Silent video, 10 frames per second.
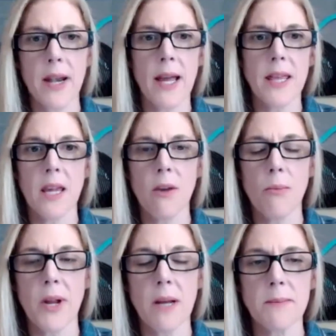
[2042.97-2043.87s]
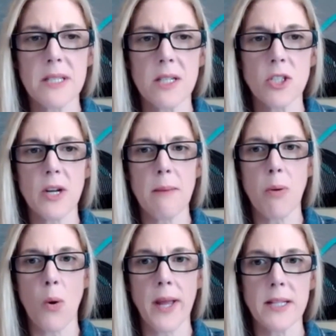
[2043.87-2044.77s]
I think you bring up such great
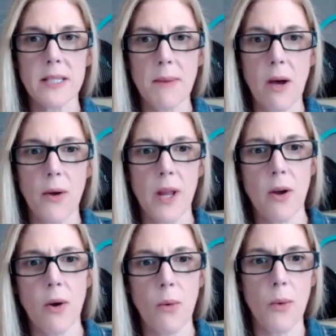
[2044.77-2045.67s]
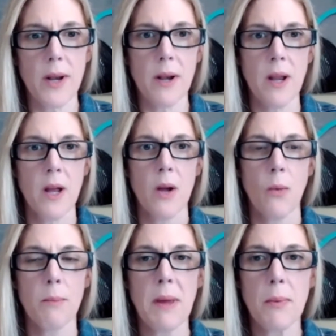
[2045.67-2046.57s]
points about, you know, when
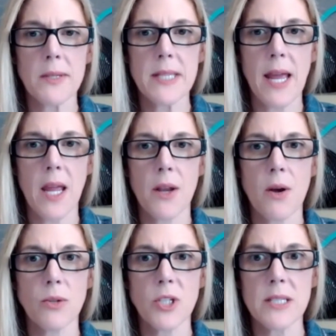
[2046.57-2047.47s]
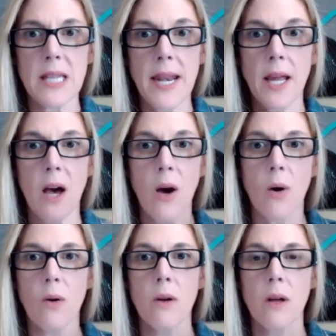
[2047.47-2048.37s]
when people say, you know, just let it
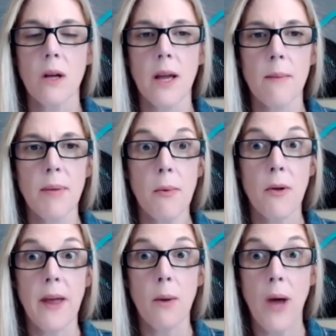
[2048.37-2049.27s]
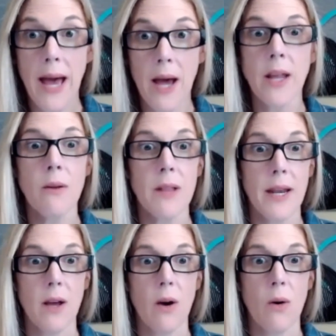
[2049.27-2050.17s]
go. And people are like, well, how do you let
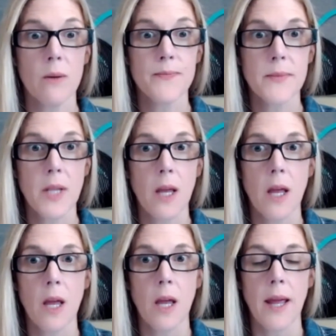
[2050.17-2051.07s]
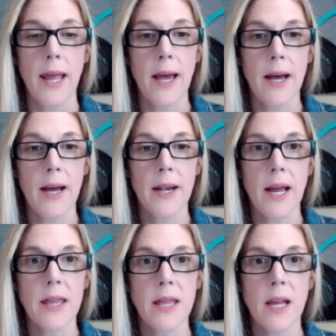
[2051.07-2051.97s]
it go? And
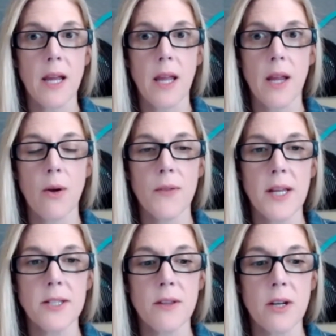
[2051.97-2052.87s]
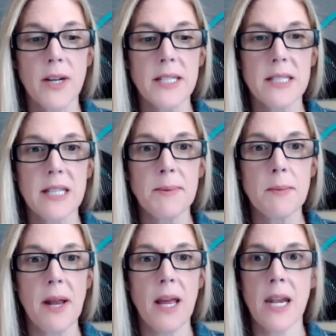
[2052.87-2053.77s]
I think, you know, these are the great steps about it.